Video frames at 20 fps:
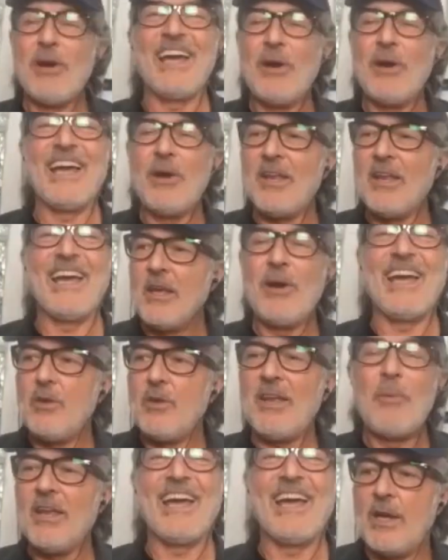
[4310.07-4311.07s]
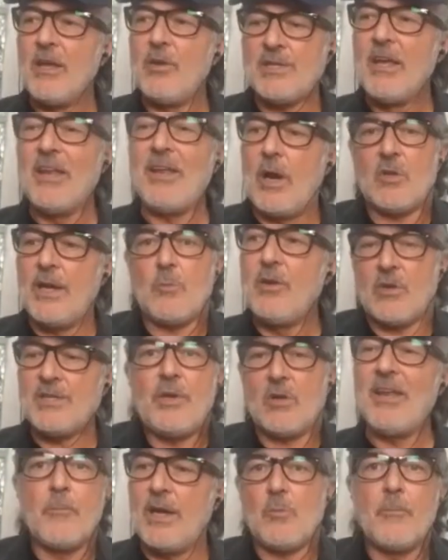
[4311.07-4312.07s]
but you know, I started to
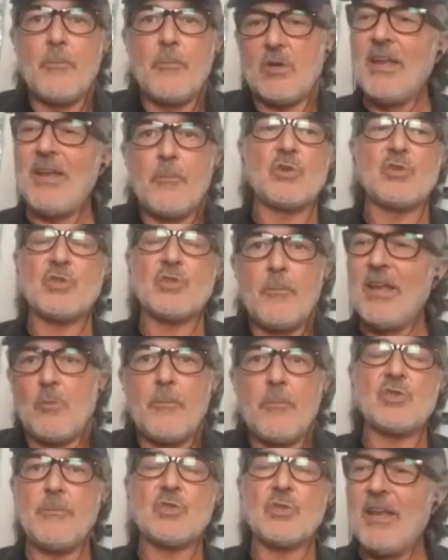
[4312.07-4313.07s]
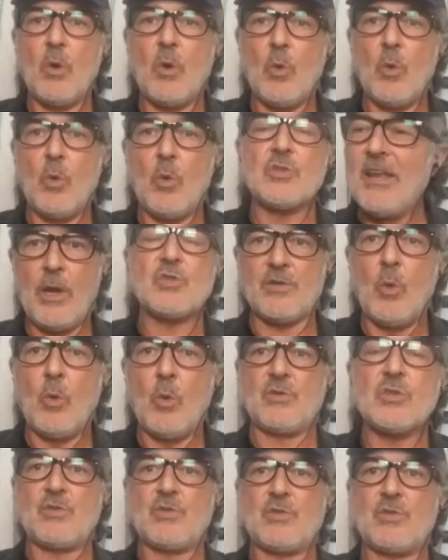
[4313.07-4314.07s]
become more socially aware and
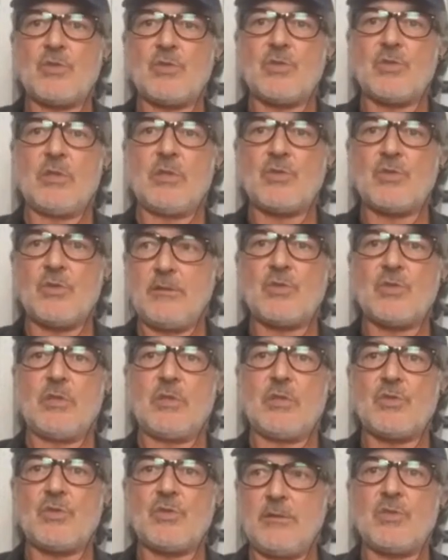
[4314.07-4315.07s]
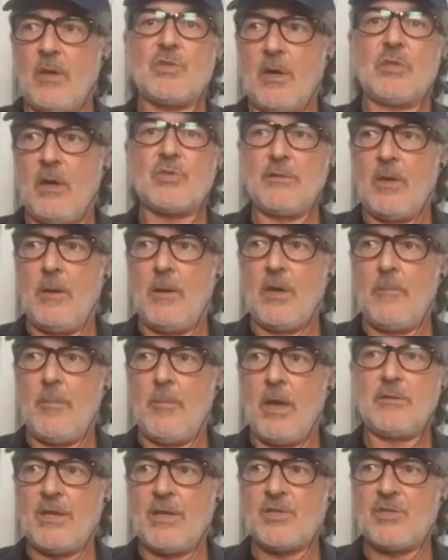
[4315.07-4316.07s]
socially active. Um,
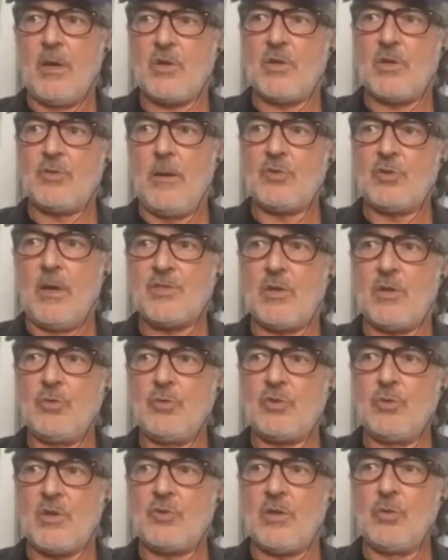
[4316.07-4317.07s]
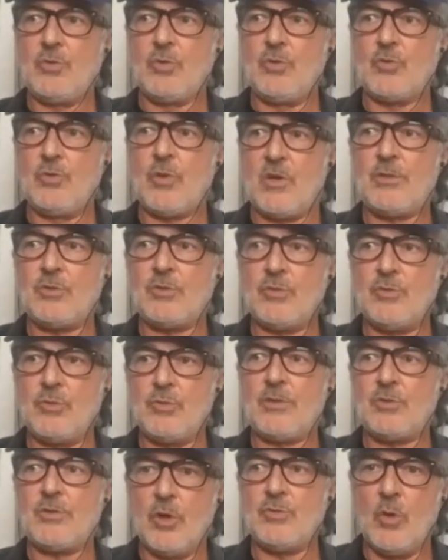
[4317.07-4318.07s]
I started to try
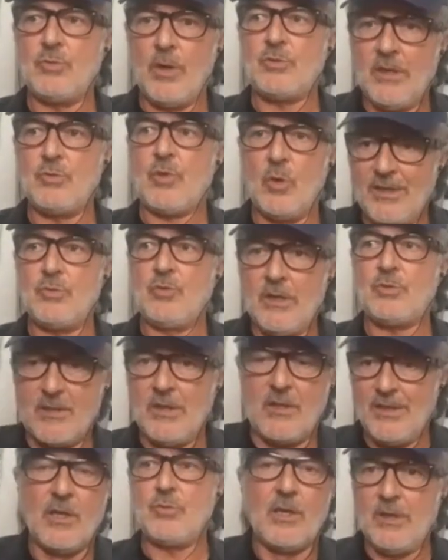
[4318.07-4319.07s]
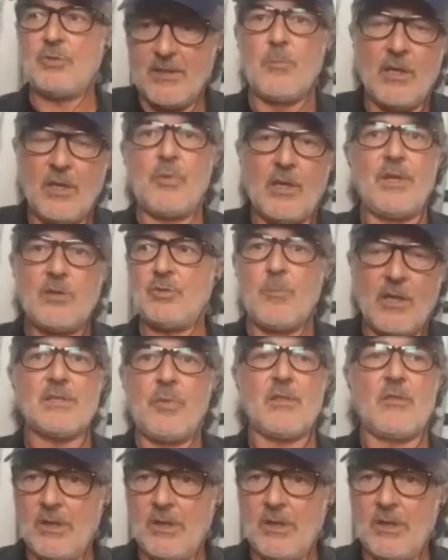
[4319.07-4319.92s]
to go and listen to places,